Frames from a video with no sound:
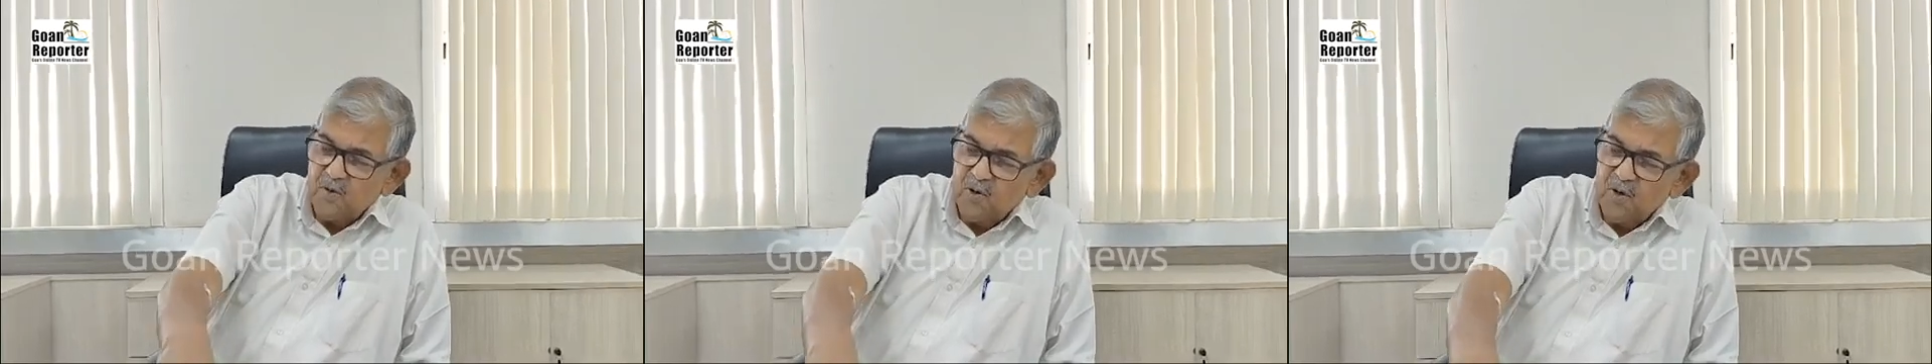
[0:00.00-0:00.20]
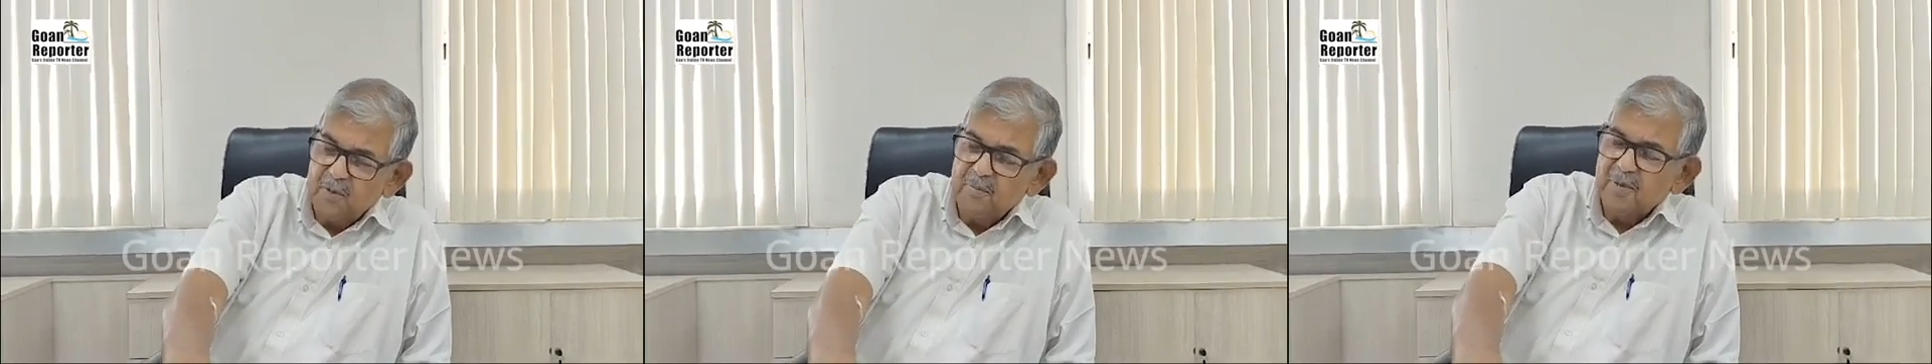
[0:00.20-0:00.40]

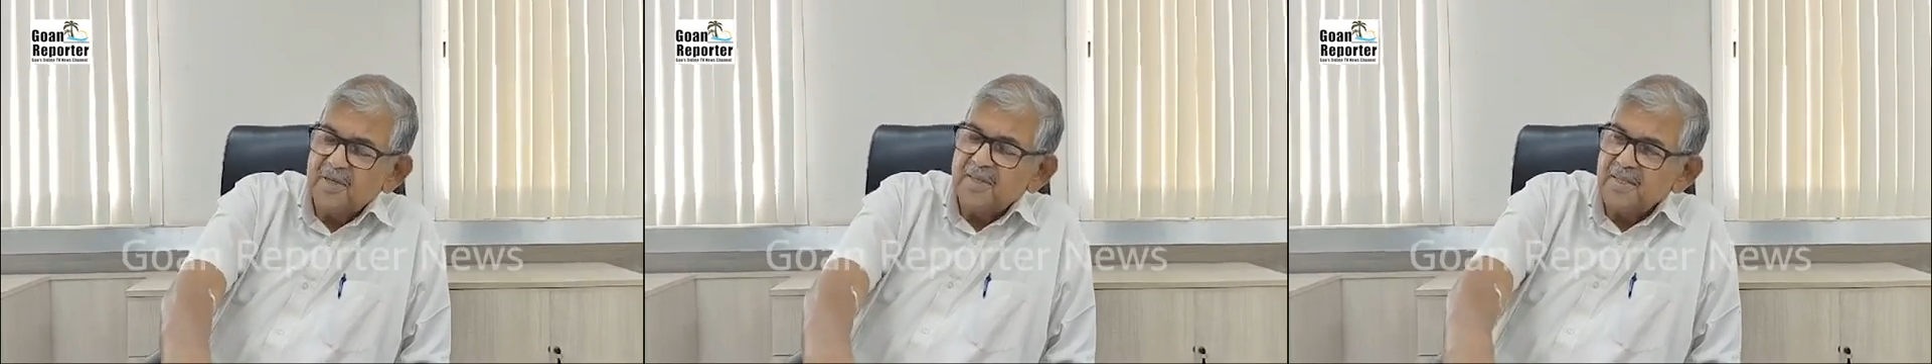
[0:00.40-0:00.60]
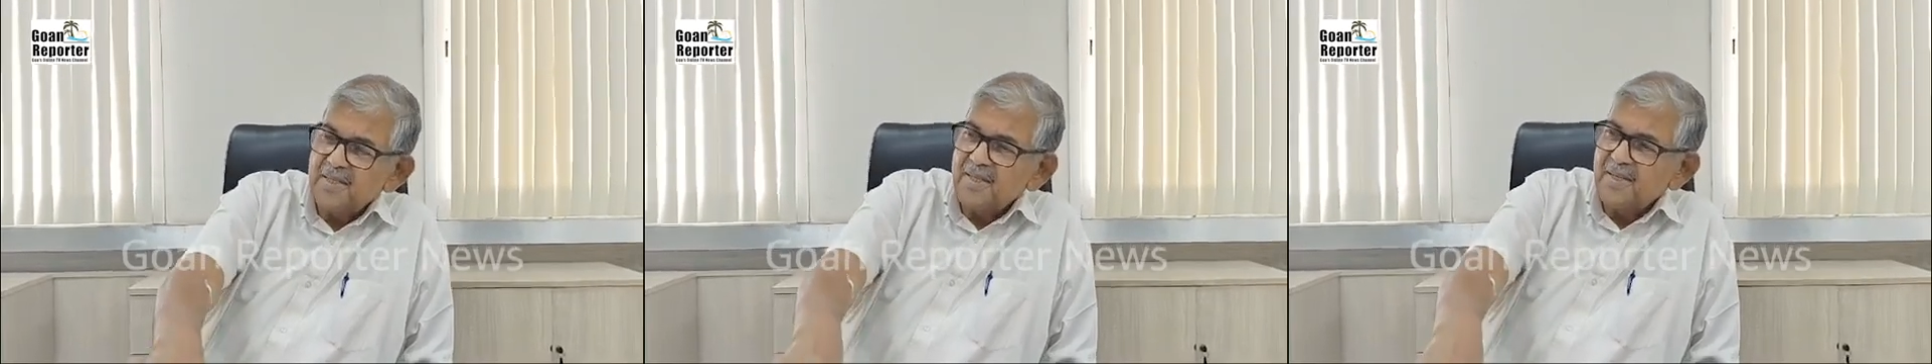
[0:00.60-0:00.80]
on a
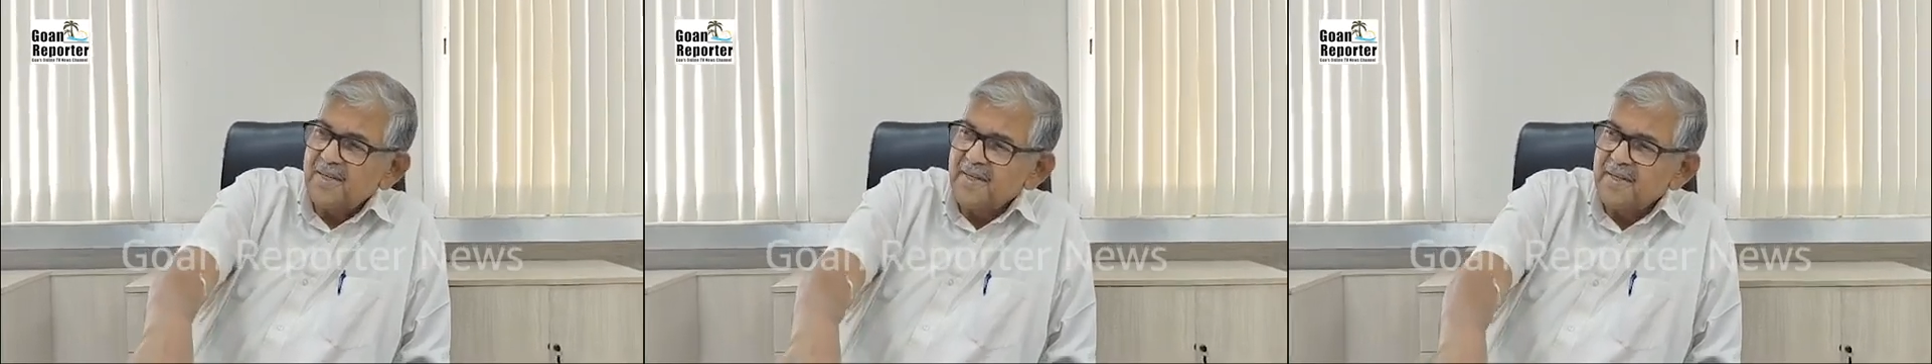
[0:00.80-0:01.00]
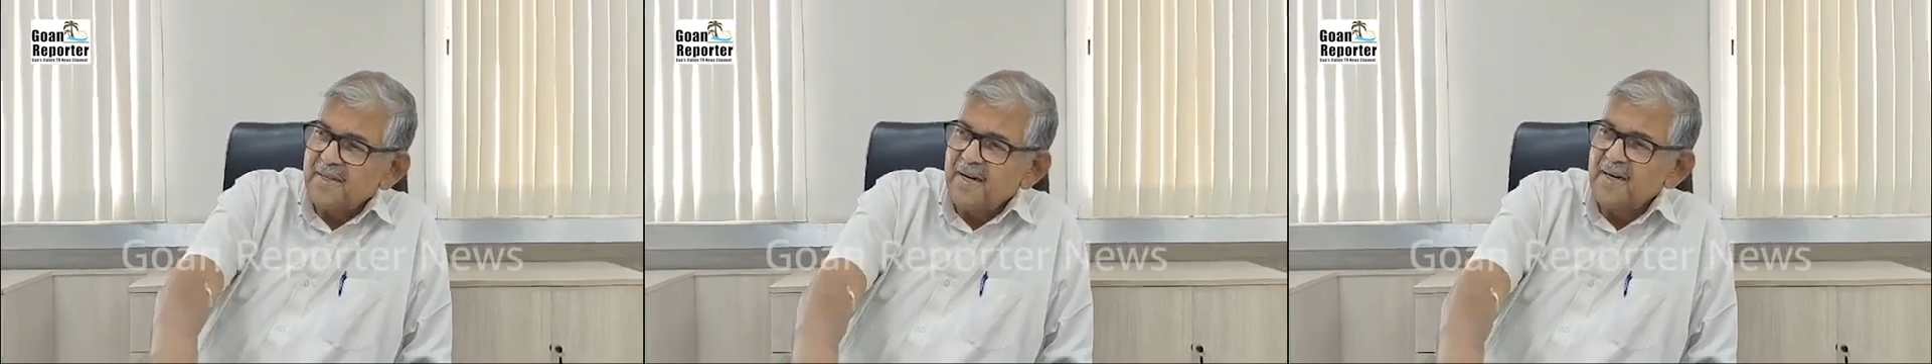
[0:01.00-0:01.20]
particular
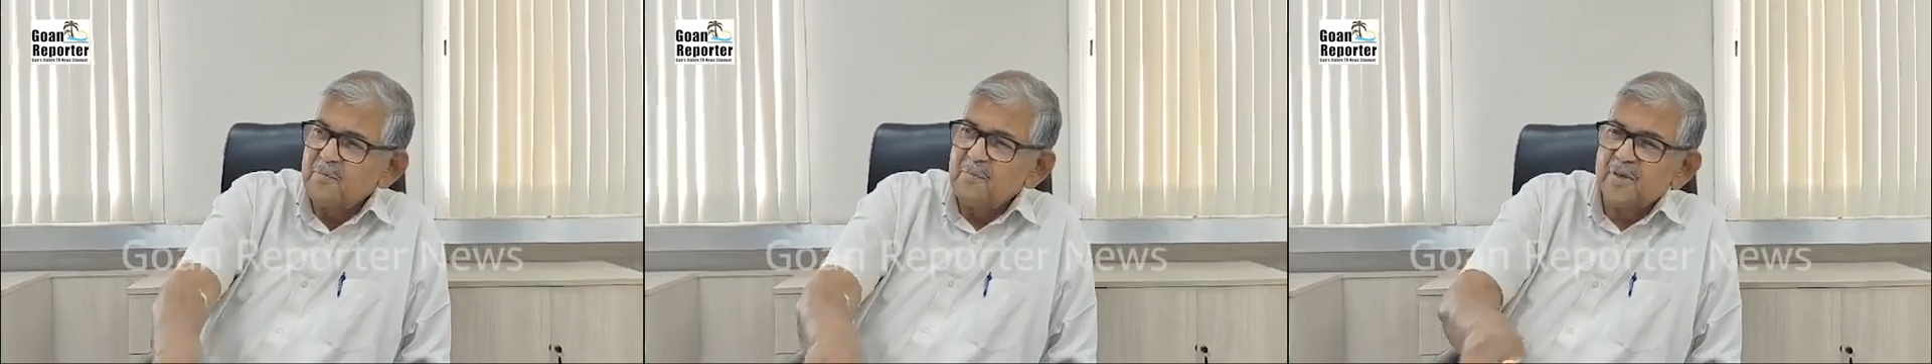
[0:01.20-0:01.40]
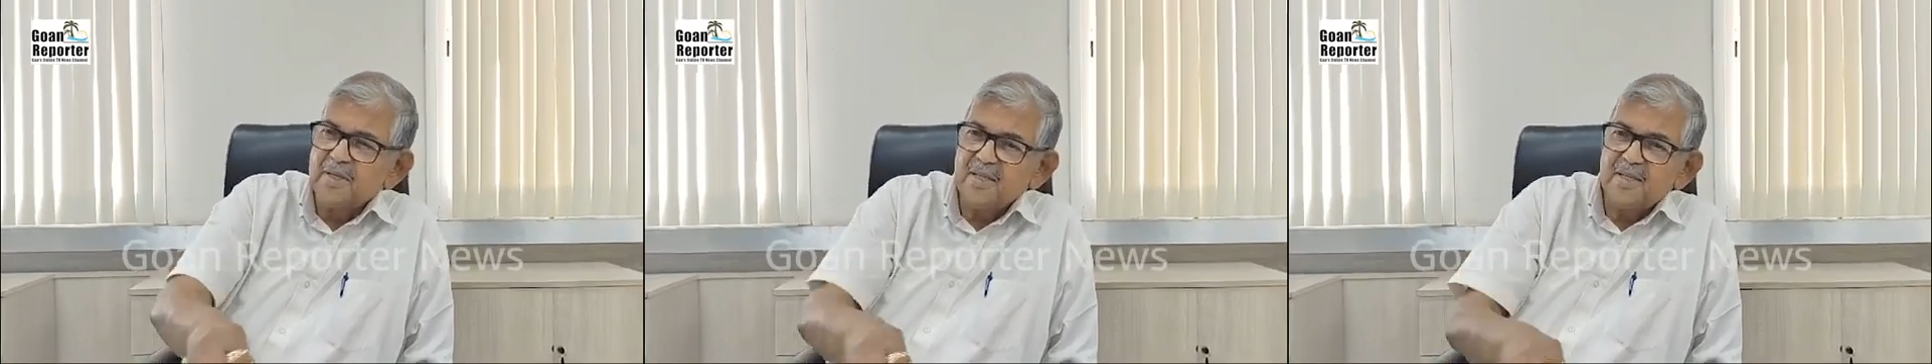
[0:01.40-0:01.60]
date at a
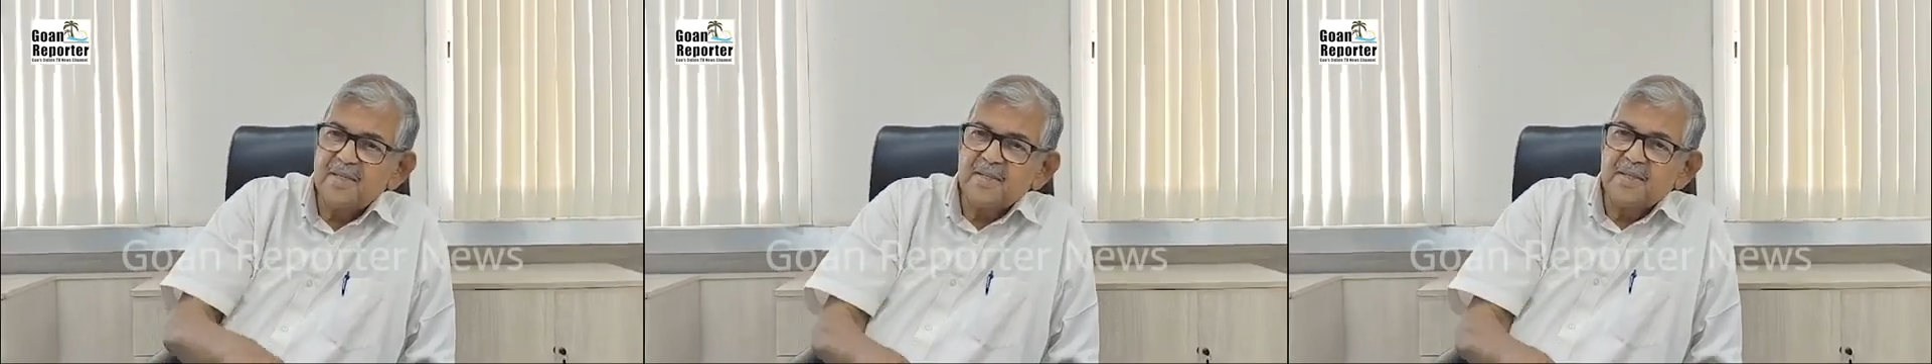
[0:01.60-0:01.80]
particular